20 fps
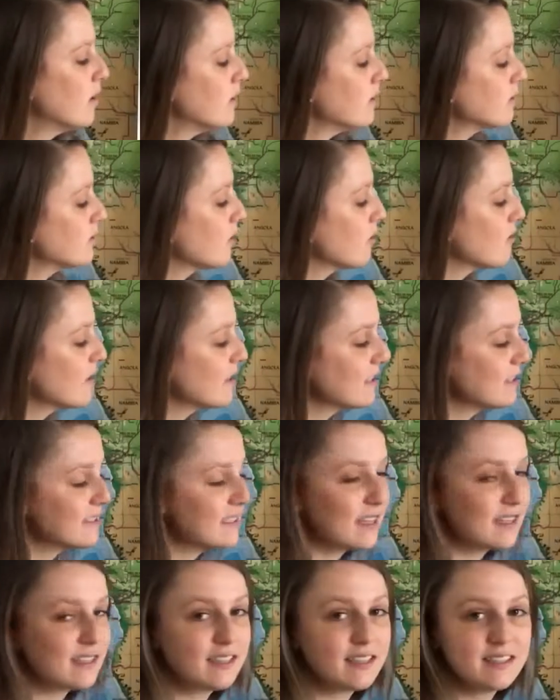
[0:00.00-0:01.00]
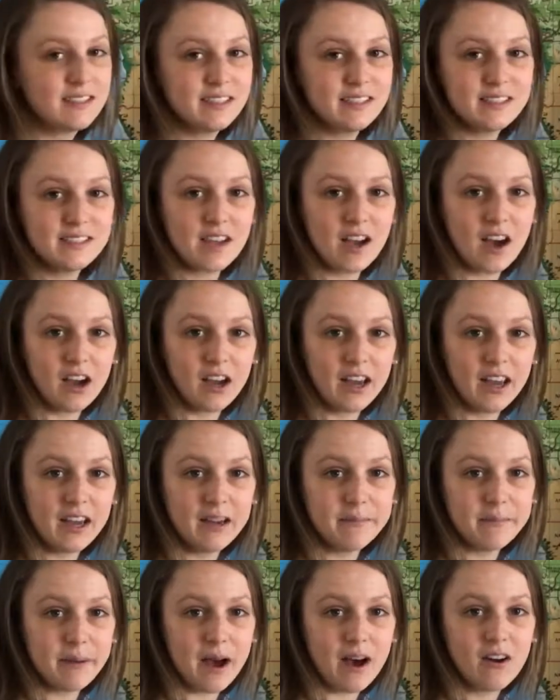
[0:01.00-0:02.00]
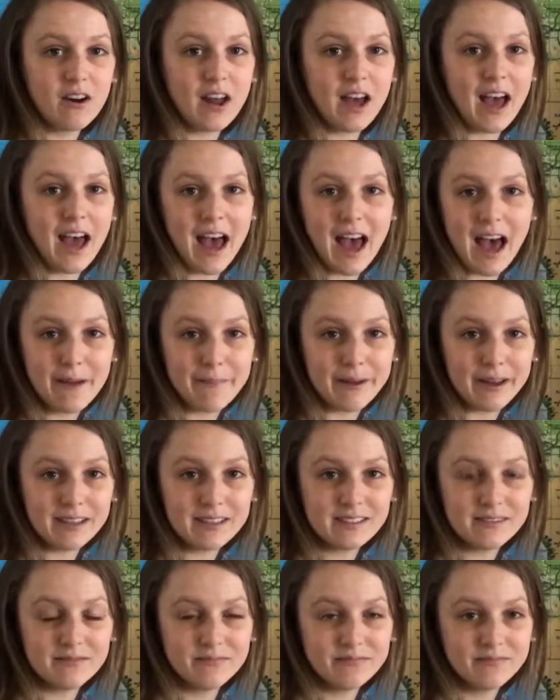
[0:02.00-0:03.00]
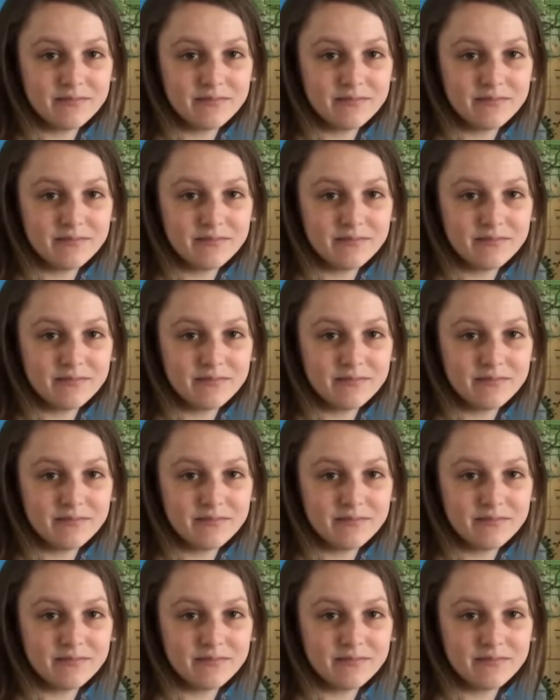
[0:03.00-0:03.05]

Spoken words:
So this sentence is talking about a habit.